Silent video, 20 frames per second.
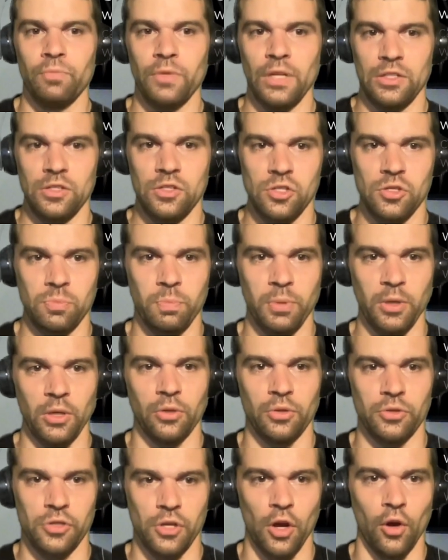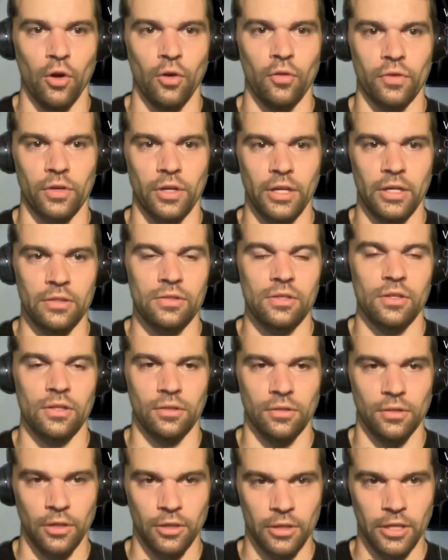It spills over into the
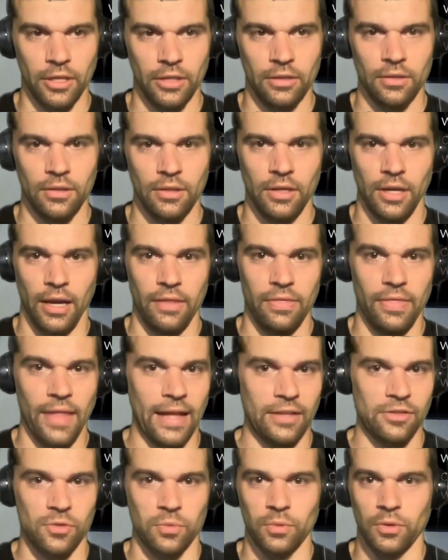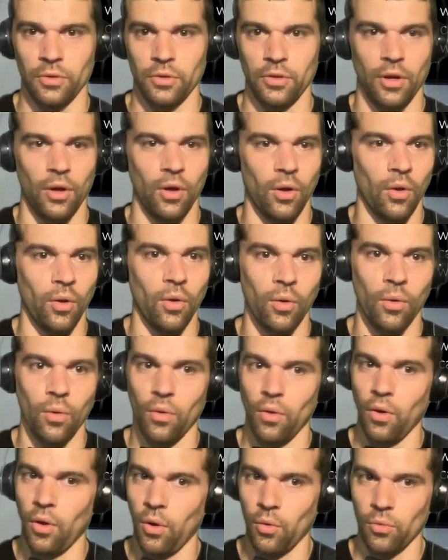learning. And that's really the whole
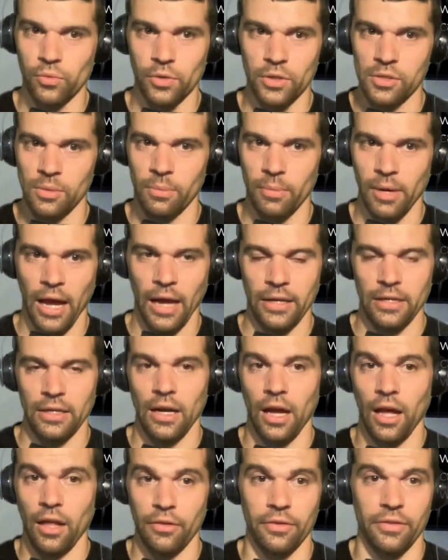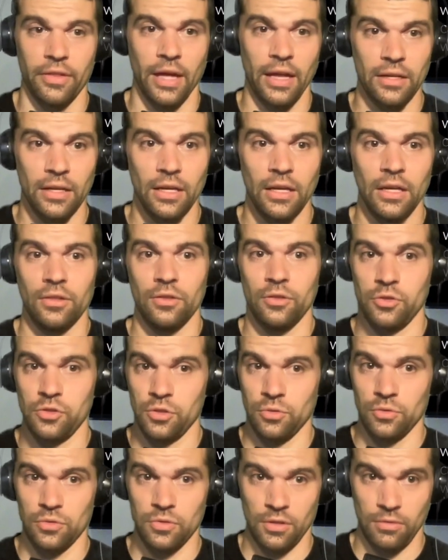the whole reason behind it, other than the
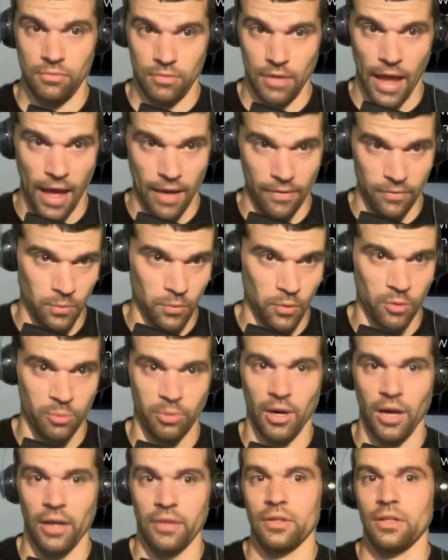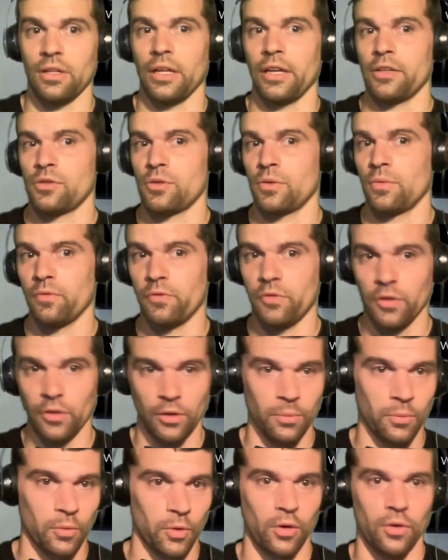students having more pride in the classroom,
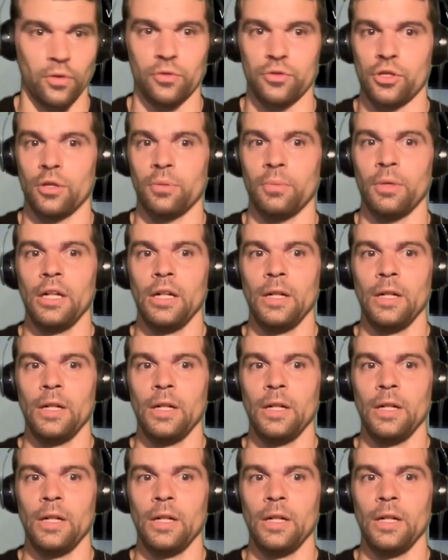feeling more ownership,